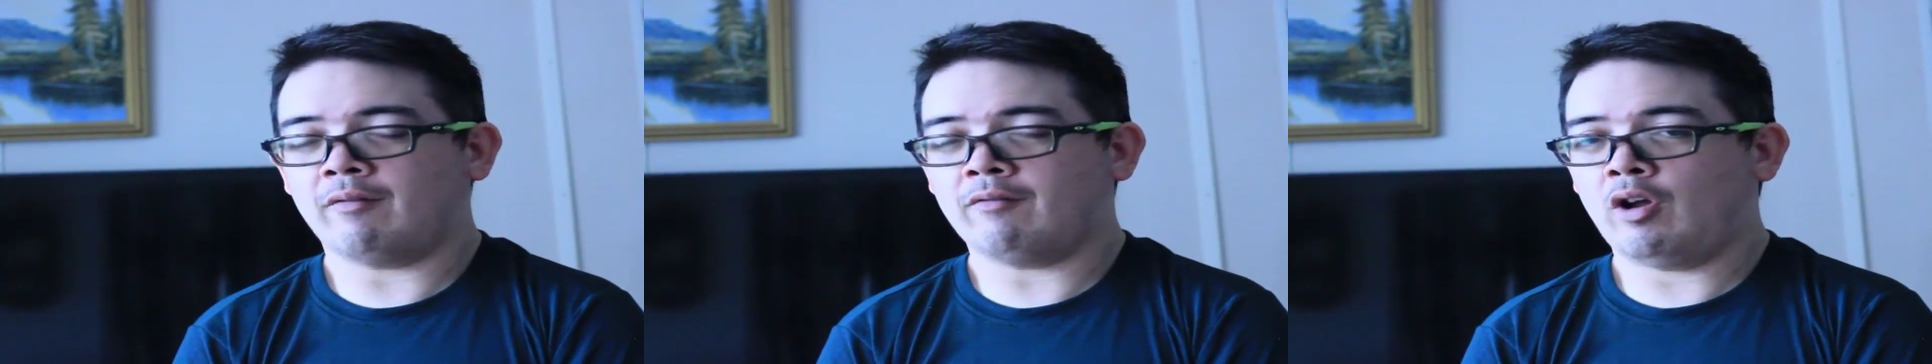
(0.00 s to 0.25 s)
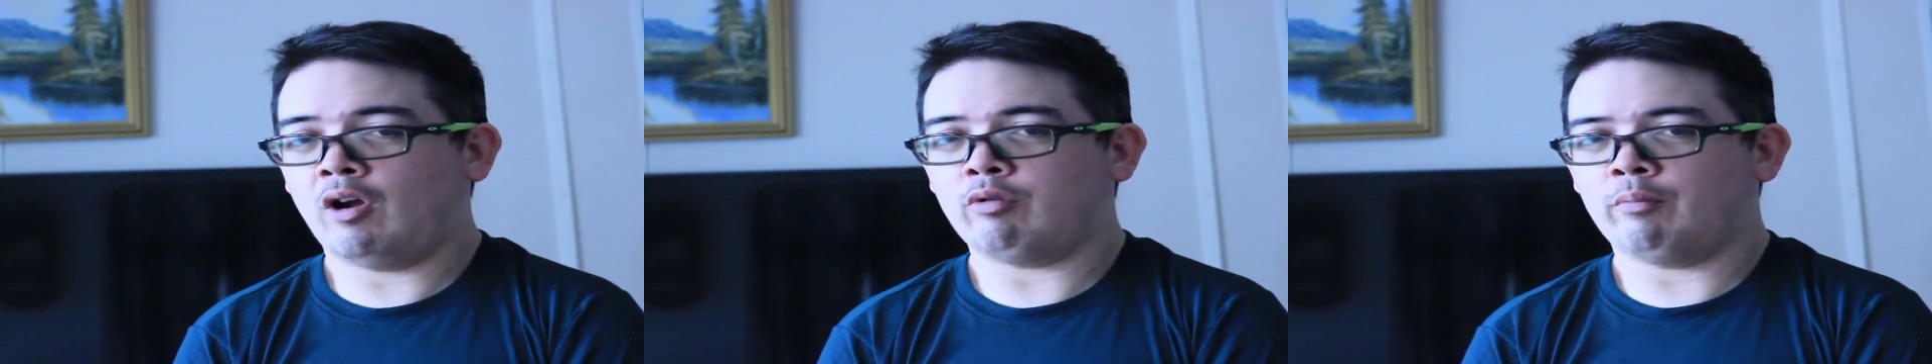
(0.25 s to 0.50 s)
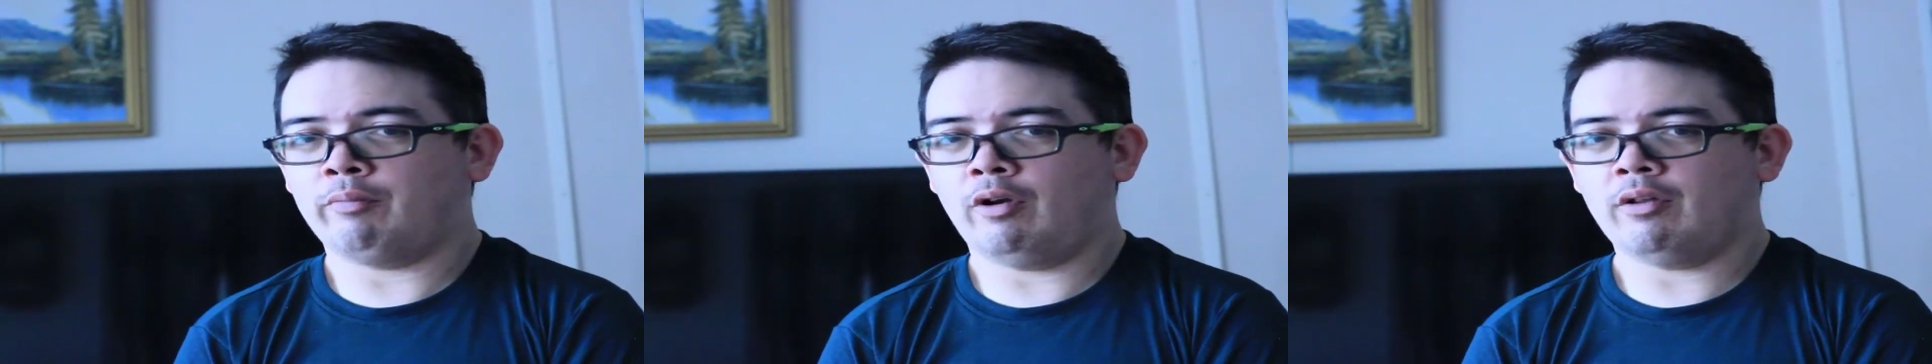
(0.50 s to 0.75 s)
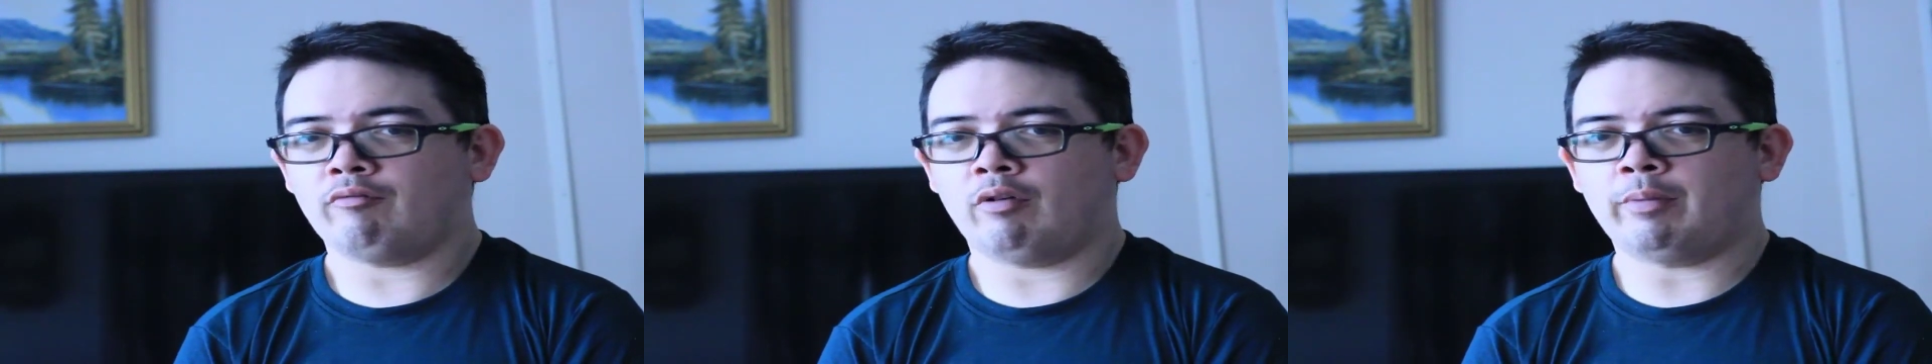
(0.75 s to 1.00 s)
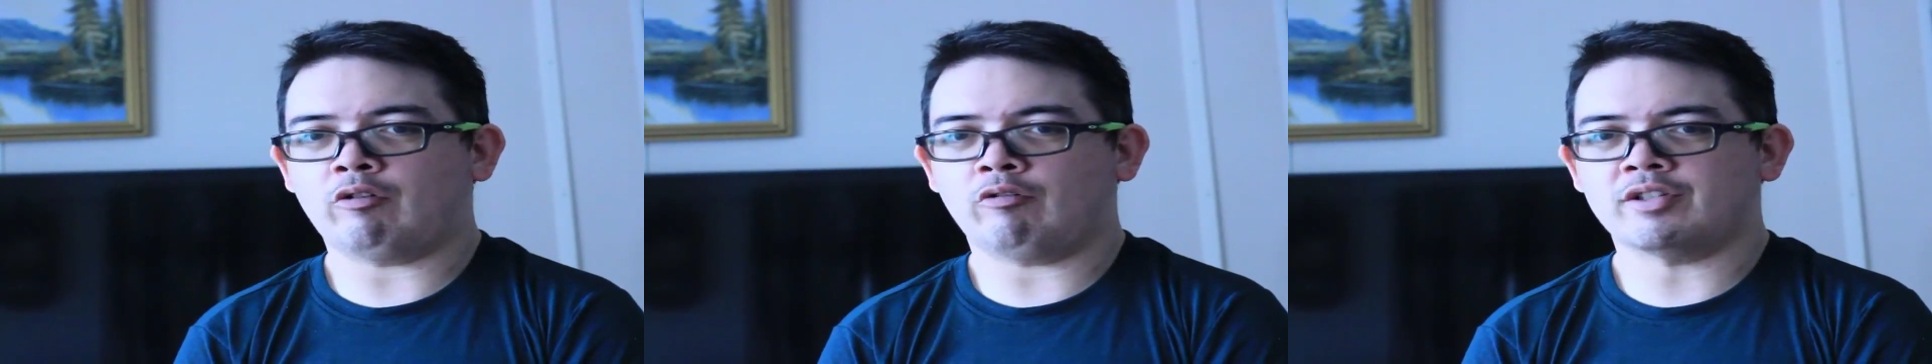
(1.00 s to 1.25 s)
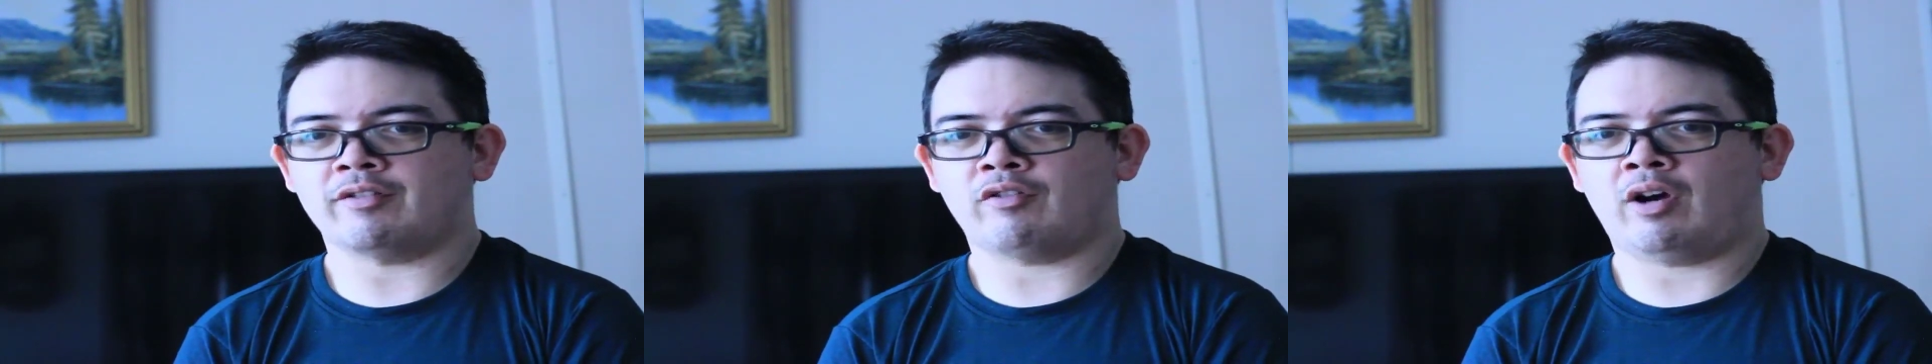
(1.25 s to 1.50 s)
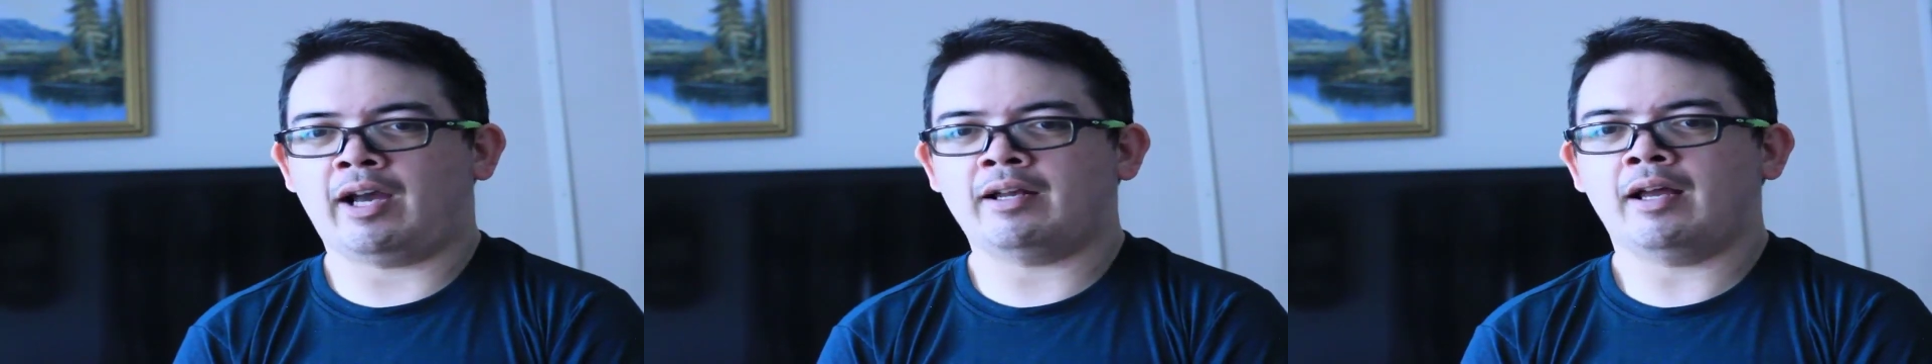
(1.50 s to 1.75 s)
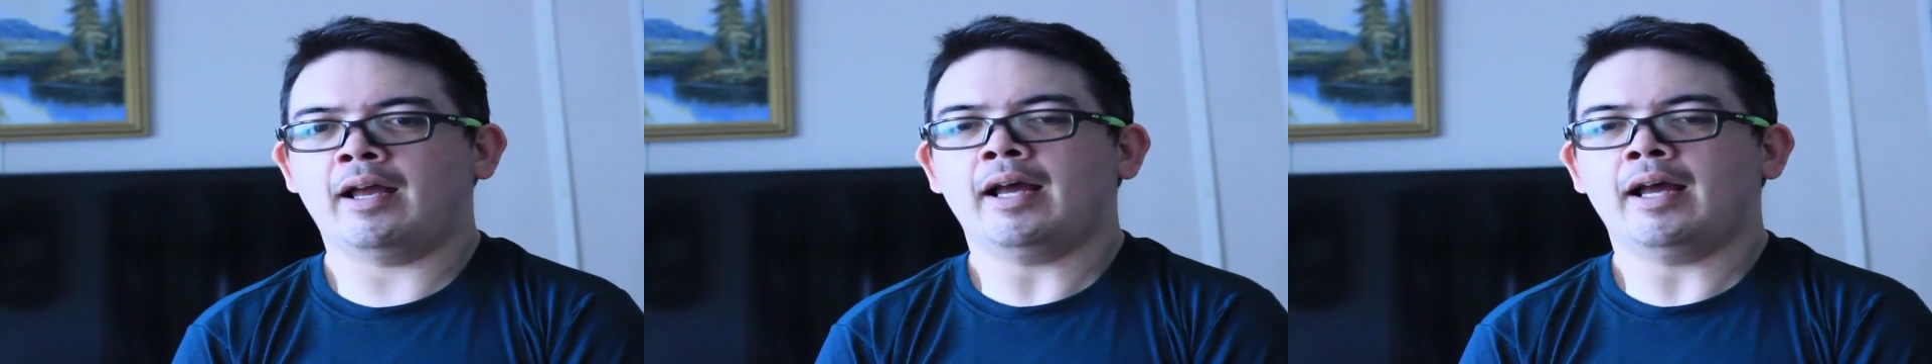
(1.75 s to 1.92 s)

of noble birth would be crucified.